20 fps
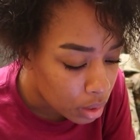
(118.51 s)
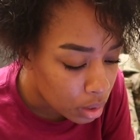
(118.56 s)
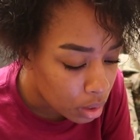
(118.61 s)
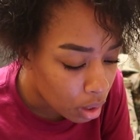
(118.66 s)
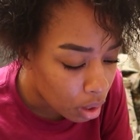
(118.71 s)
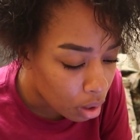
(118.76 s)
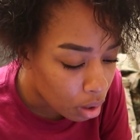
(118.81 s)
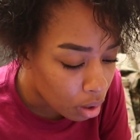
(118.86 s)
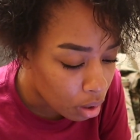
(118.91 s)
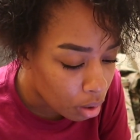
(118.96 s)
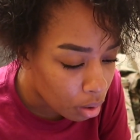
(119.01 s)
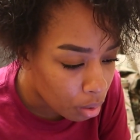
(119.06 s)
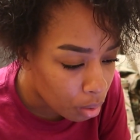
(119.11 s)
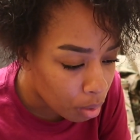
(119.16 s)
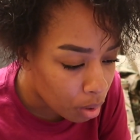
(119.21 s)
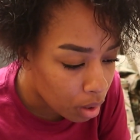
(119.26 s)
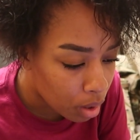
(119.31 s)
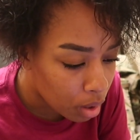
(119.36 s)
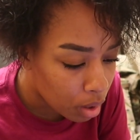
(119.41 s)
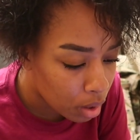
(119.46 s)

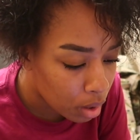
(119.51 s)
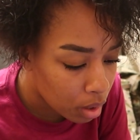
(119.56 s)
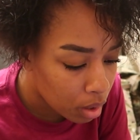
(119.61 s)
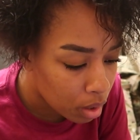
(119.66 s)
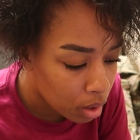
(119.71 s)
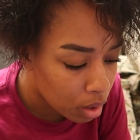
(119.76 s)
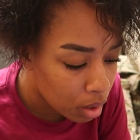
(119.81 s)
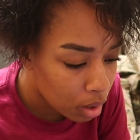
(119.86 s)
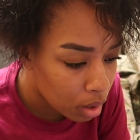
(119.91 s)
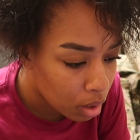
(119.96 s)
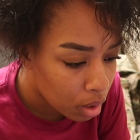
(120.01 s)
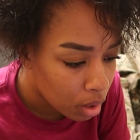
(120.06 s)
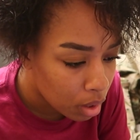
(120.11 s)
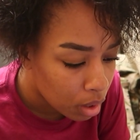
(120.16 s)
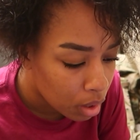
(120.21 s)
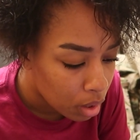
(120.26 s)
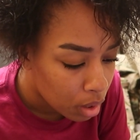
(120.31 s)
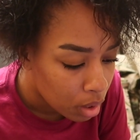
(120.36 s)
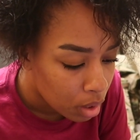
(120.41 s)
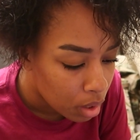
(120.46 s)
so
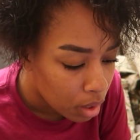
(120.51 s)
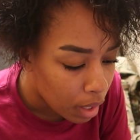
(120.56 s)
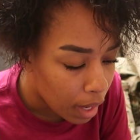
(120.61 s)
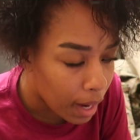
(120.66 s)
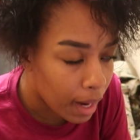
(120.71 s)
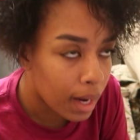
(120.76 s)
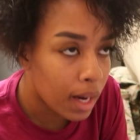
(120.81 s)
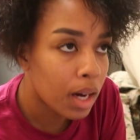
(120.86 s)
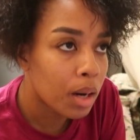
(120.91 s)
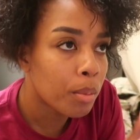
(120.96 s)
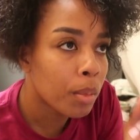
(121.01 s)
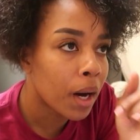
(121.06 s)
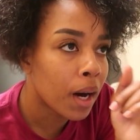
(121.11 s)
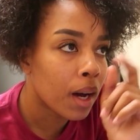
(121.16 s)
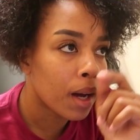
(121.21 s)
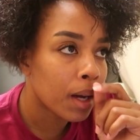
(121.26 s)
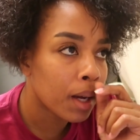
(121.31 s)
I cut my